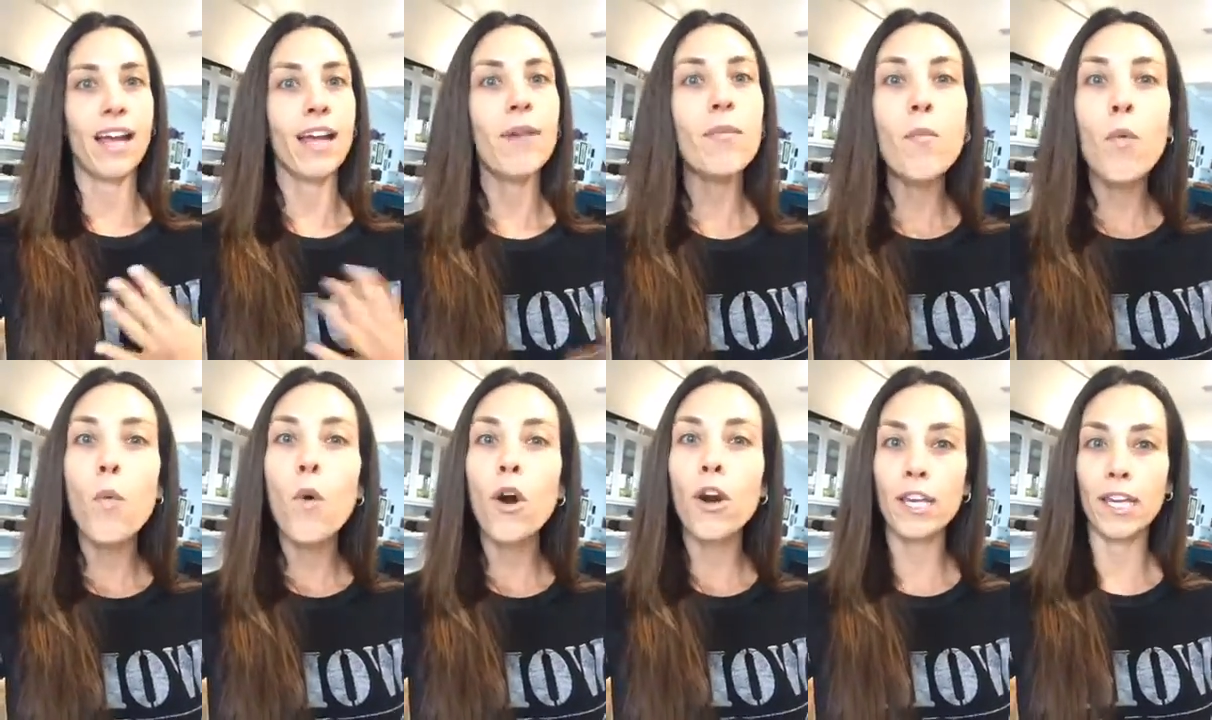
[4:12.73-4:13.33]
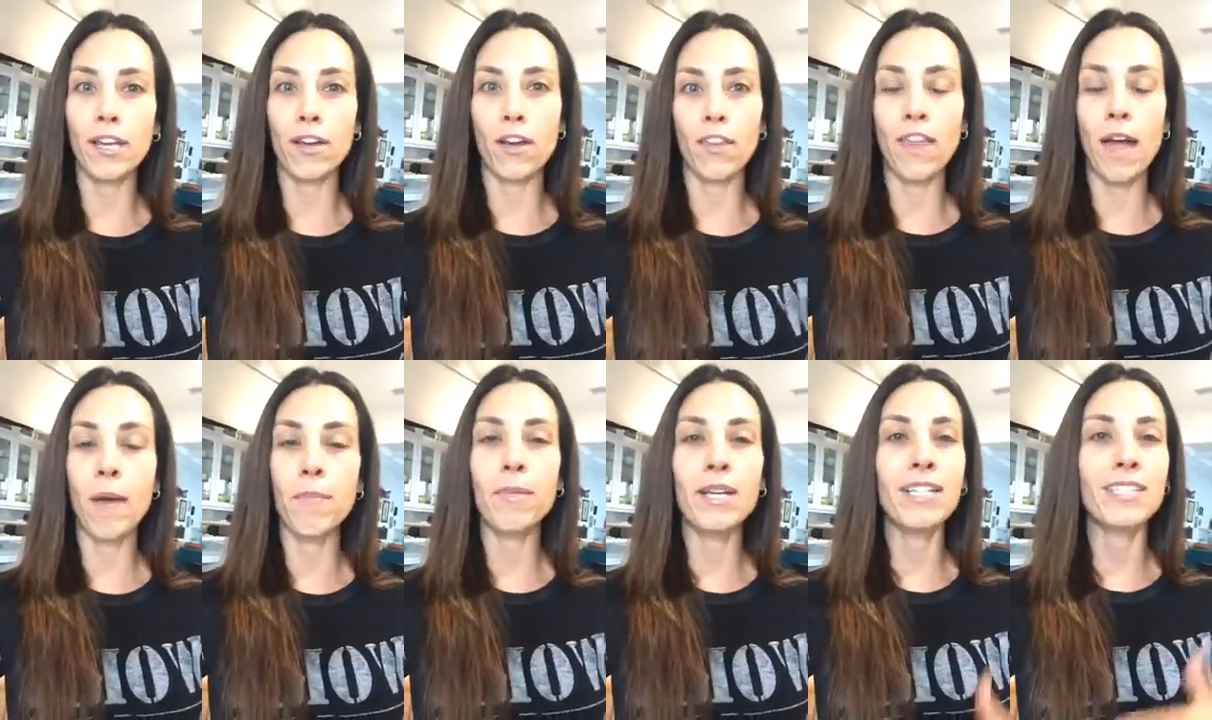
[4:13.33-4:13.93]
I am working on
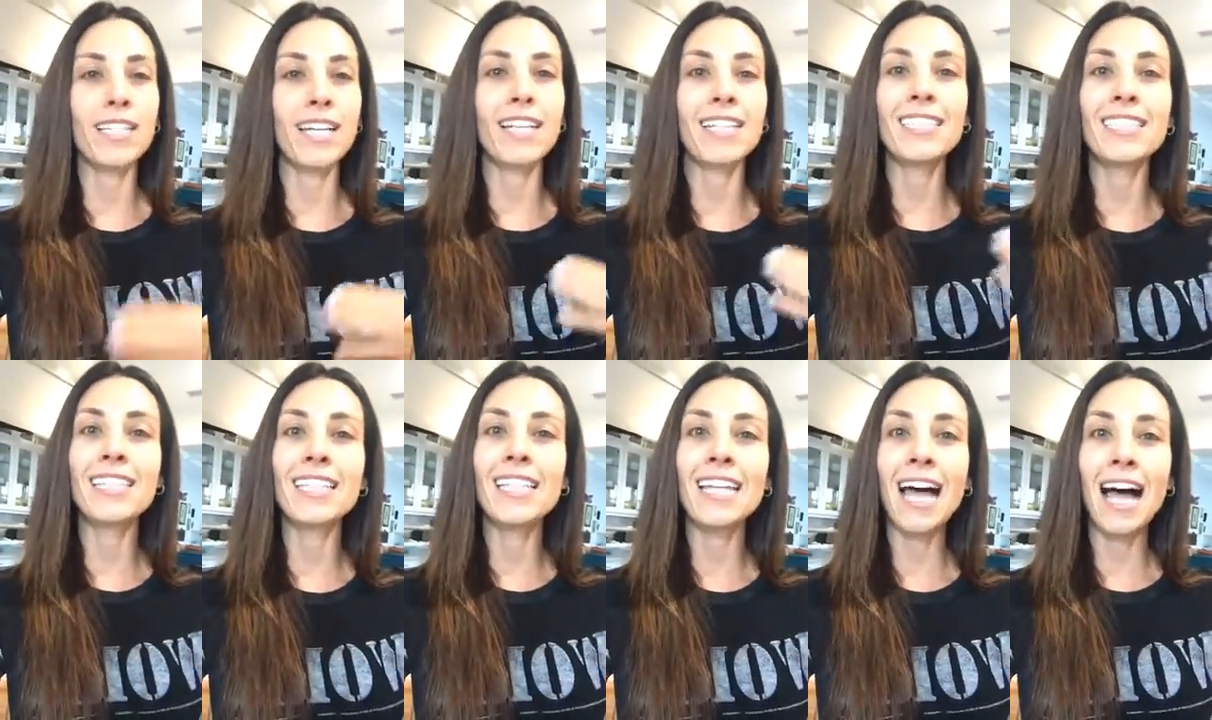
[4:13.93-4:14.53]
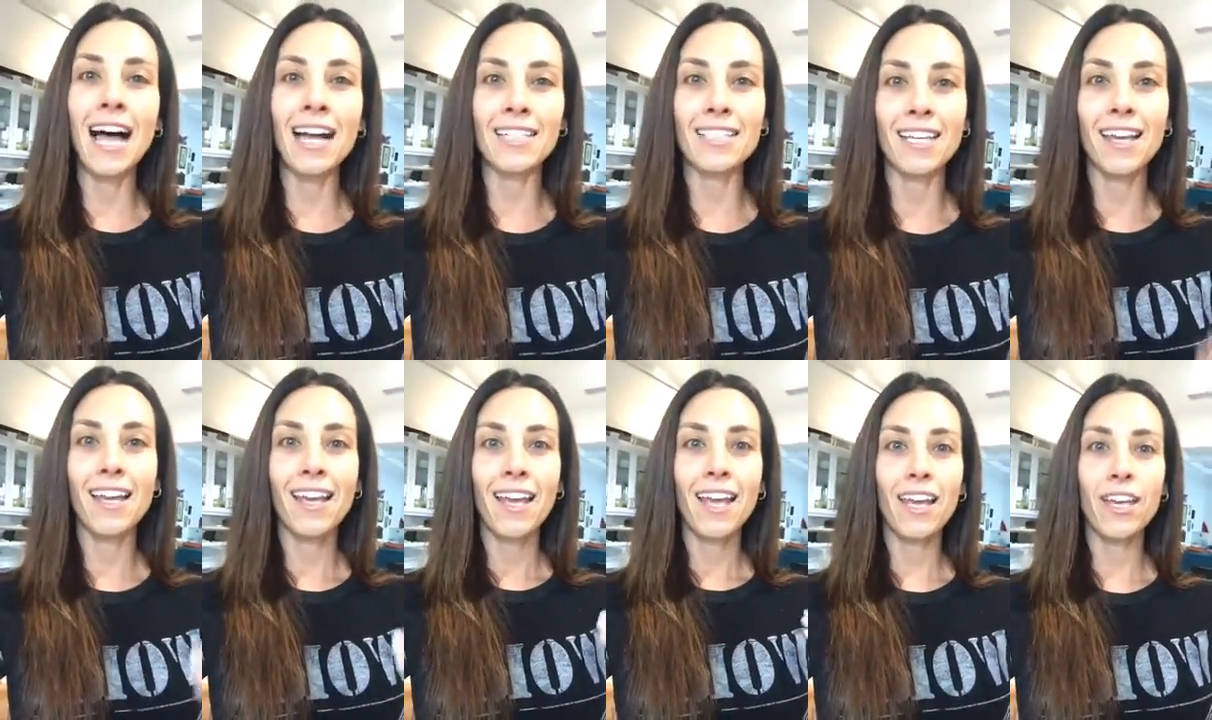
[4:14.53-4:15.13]
that because that is not
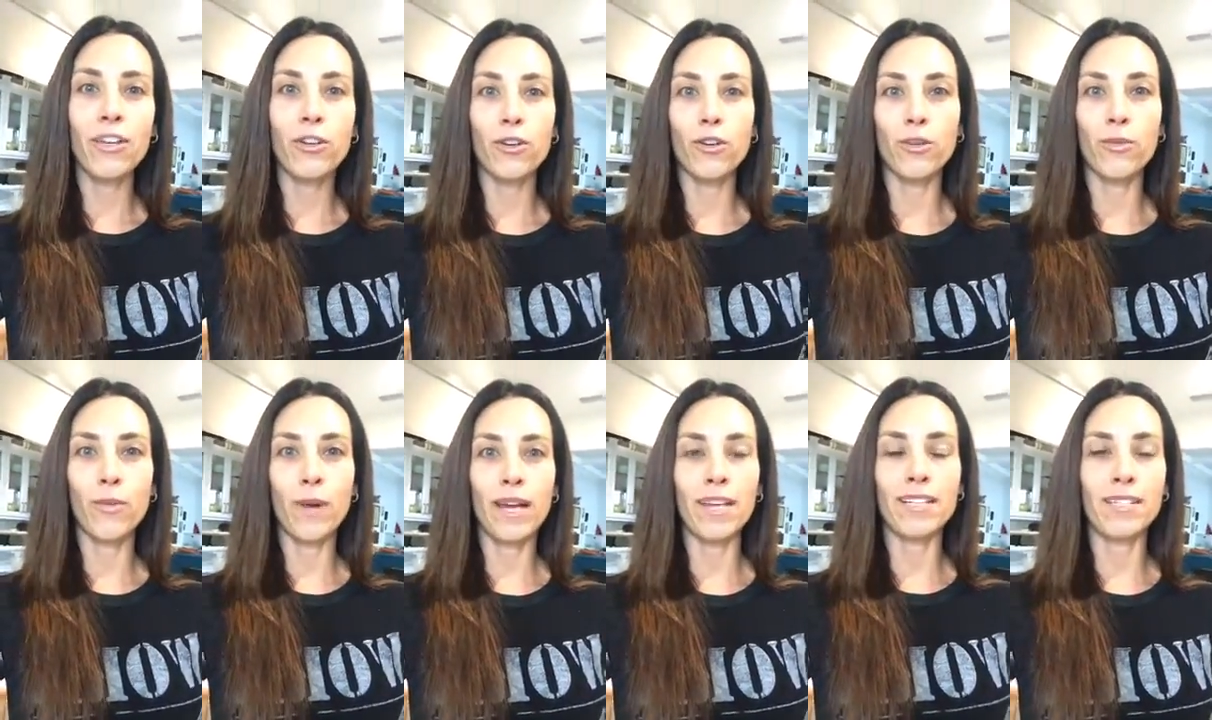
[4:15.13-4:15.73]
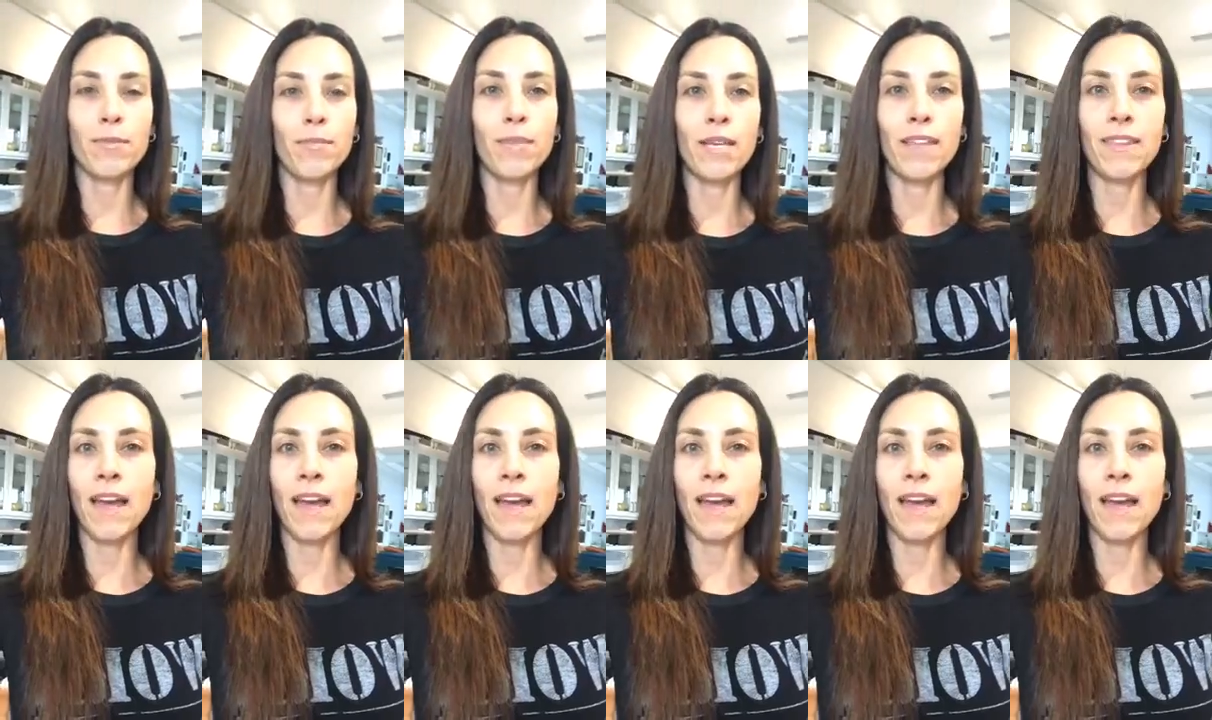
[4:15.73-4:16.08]
a good way to be.